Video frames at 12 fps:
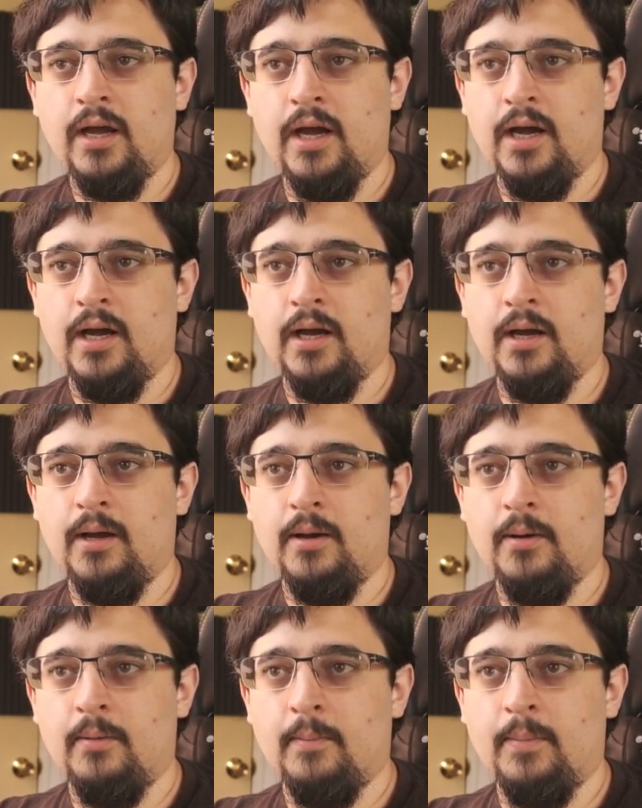uh,
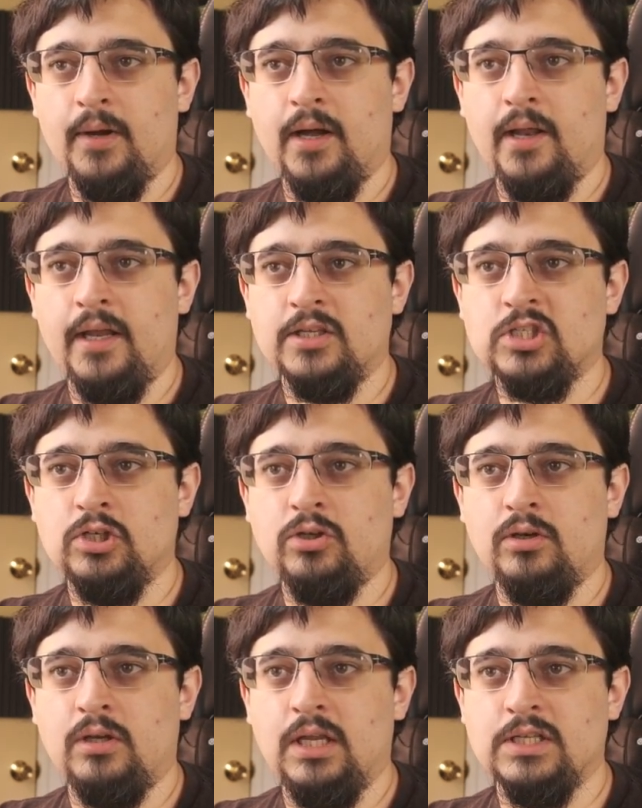but it's,
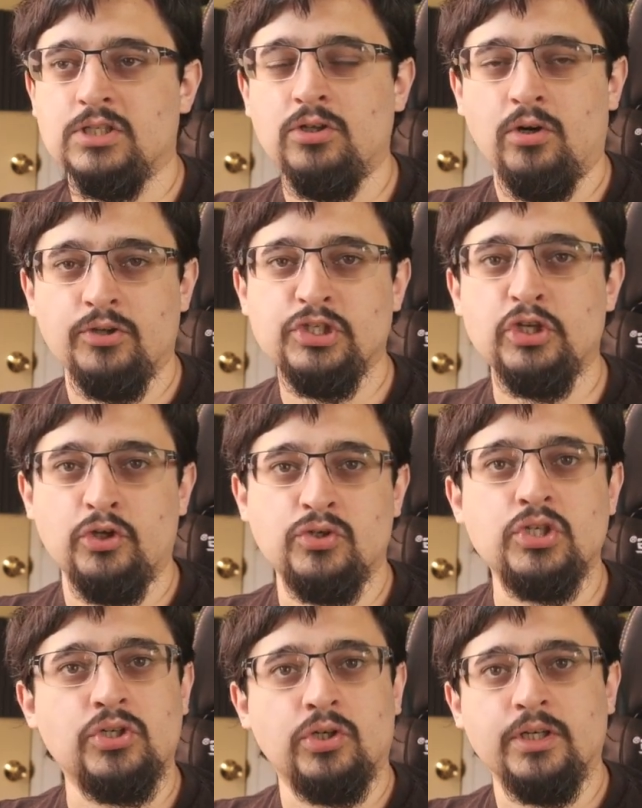it's not so
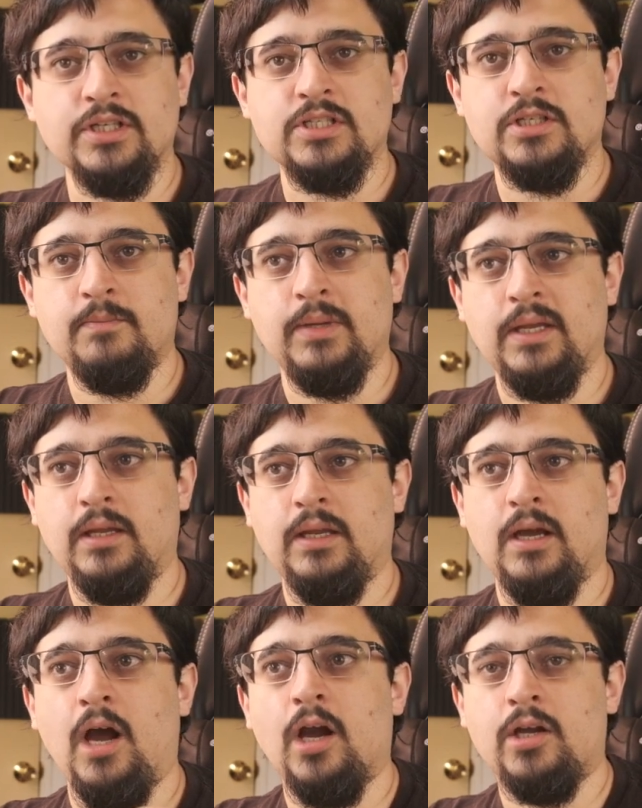strong as to be
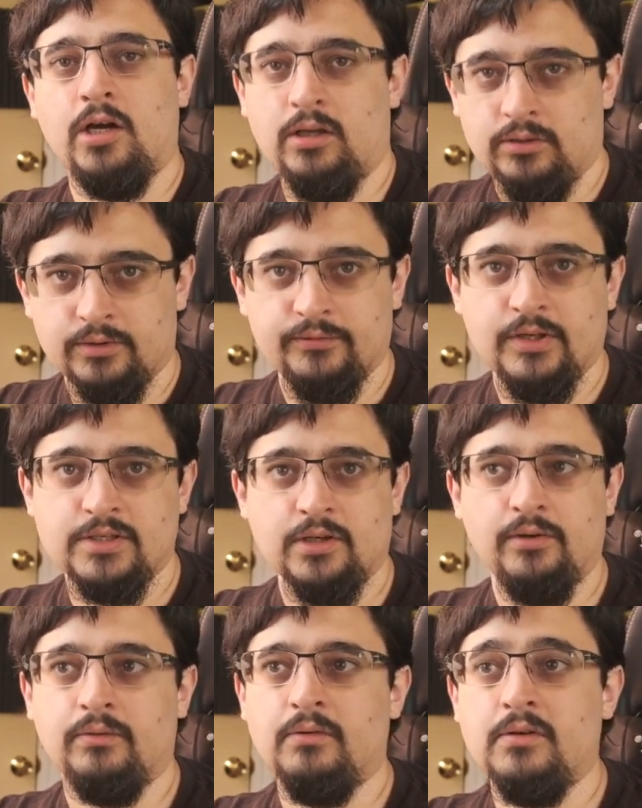a colour of its
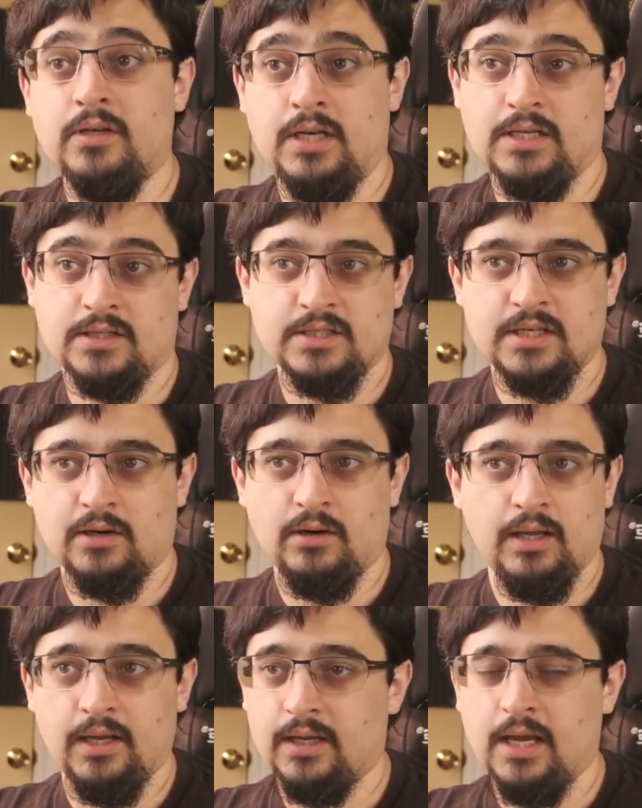own
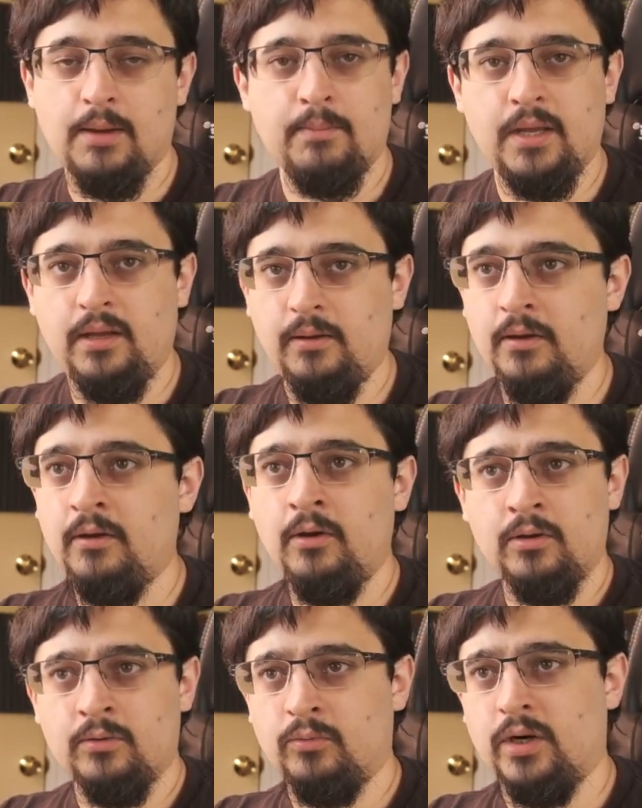necessarily. It can be,
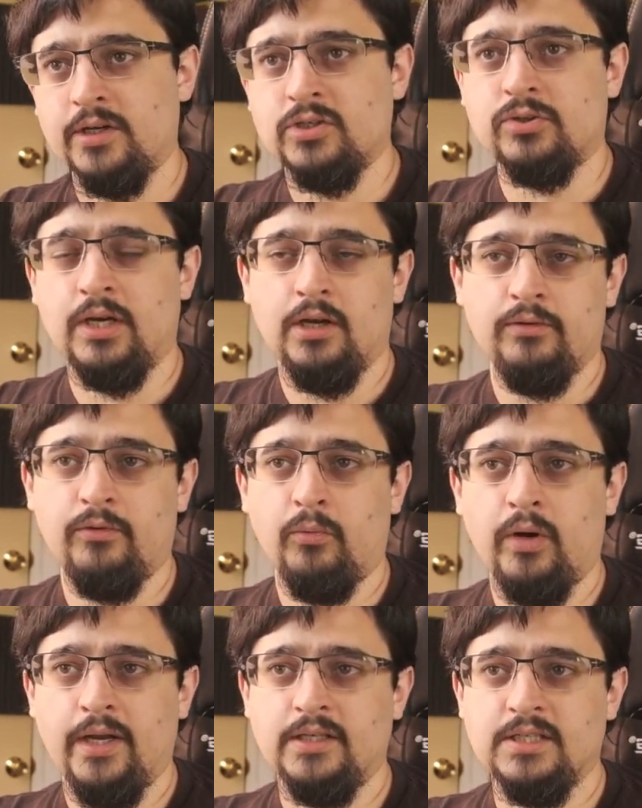Works great over
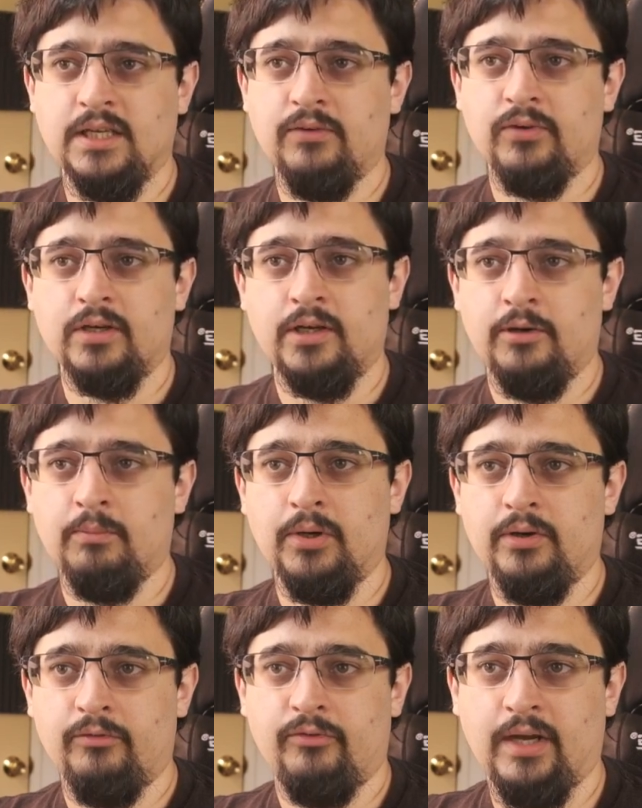white to give a kind of
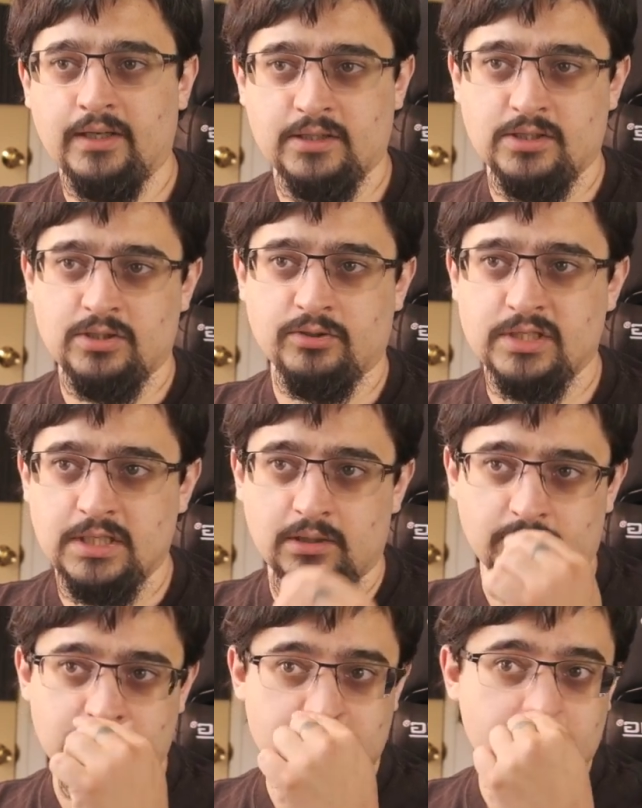bone effect as you'll see
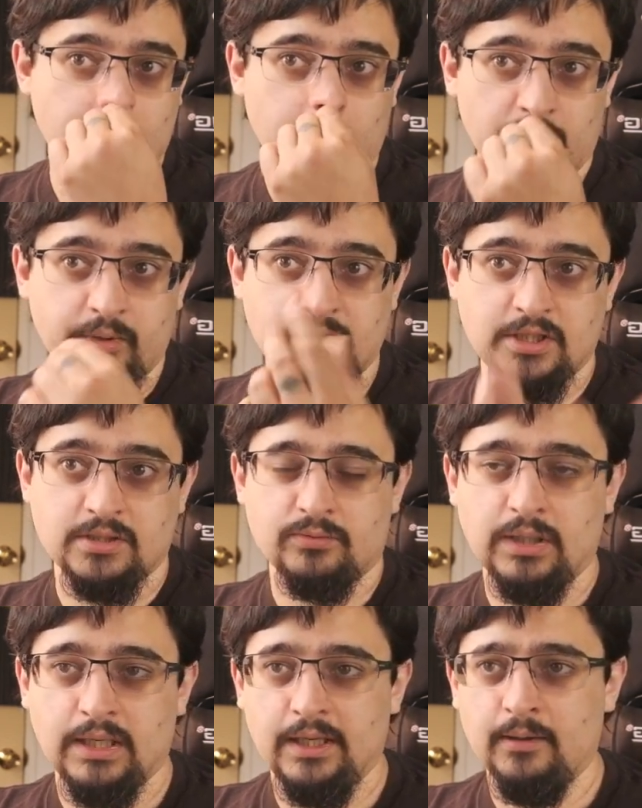on the skull which is
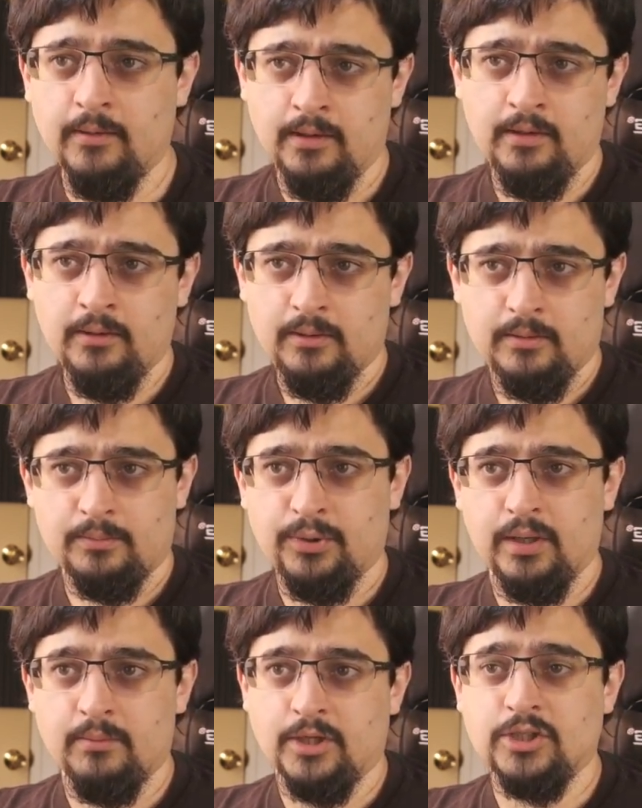really
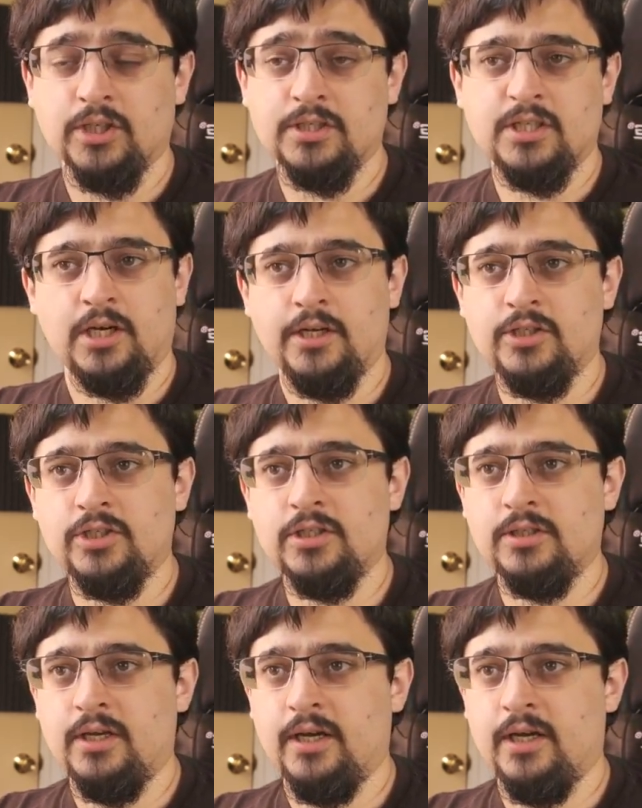pretty much untouched
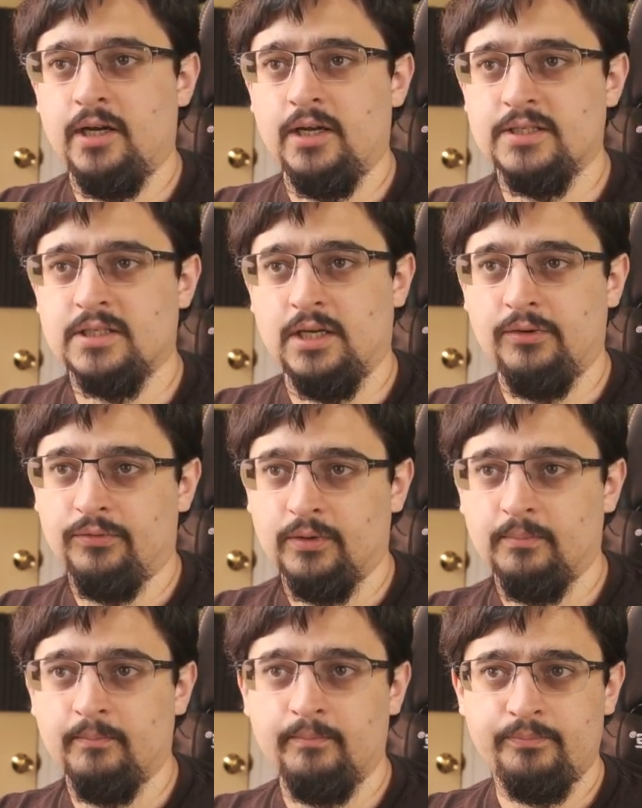uh, aside
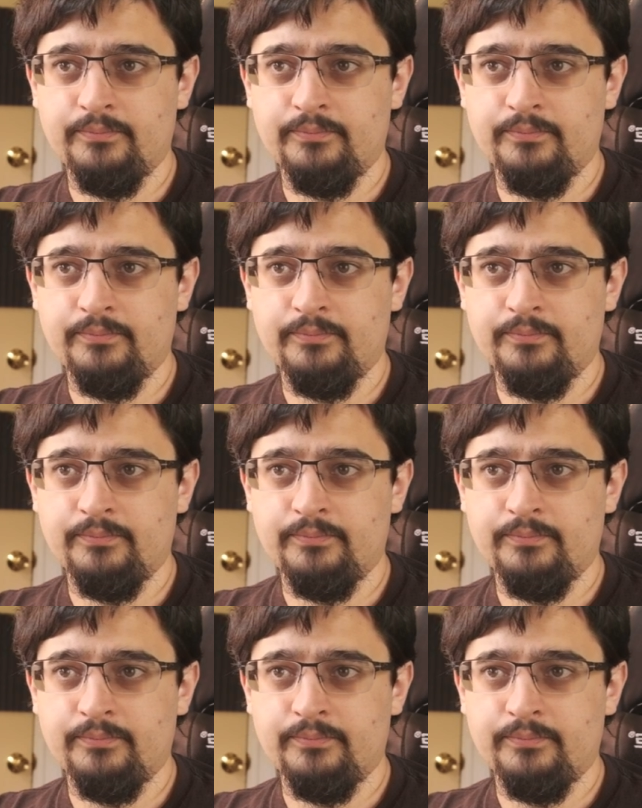from